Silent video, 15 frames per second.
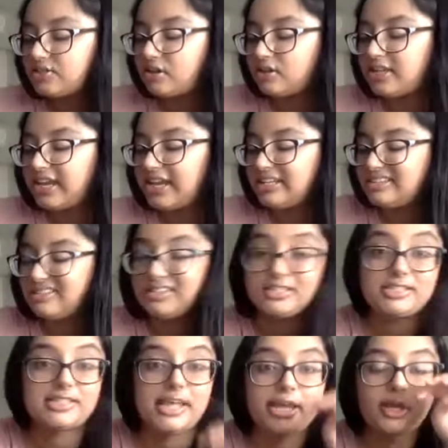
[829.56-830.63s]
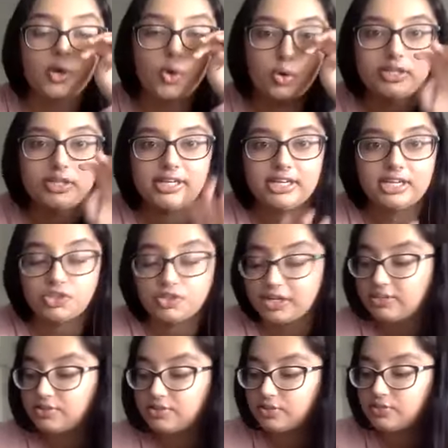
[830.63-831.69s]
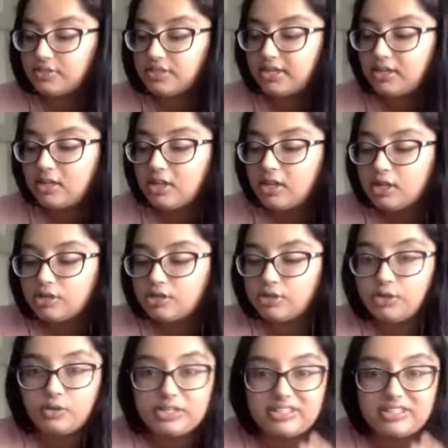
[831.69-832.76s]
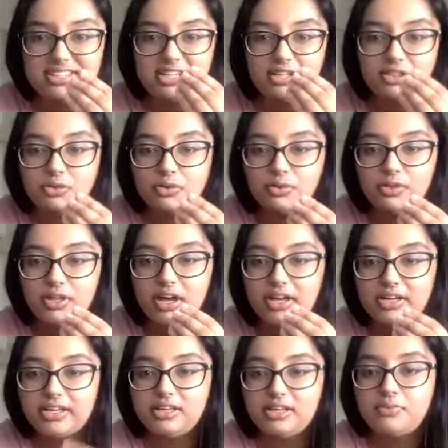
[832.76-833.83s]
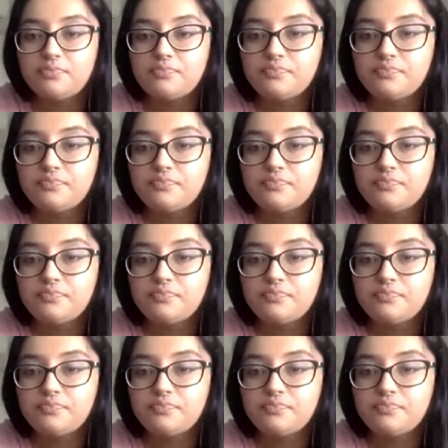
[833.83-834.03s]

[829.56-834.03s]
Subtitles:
going to saute till it's like golden and translucent, so you can see through the onion.